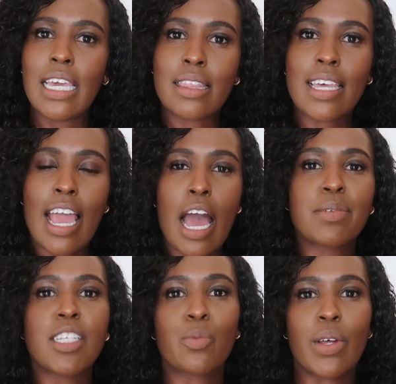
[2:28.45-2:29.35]
in the
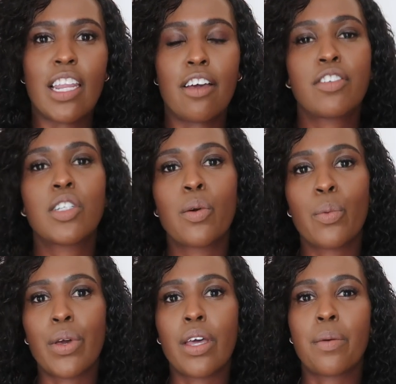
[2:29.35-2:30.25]
gaps that were left
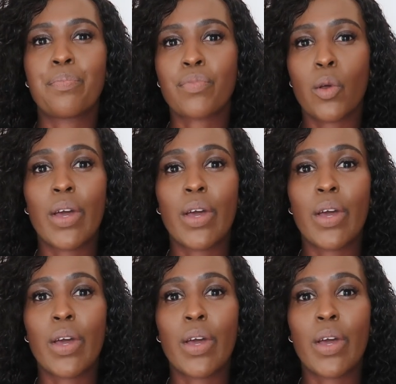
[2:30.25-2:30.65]
when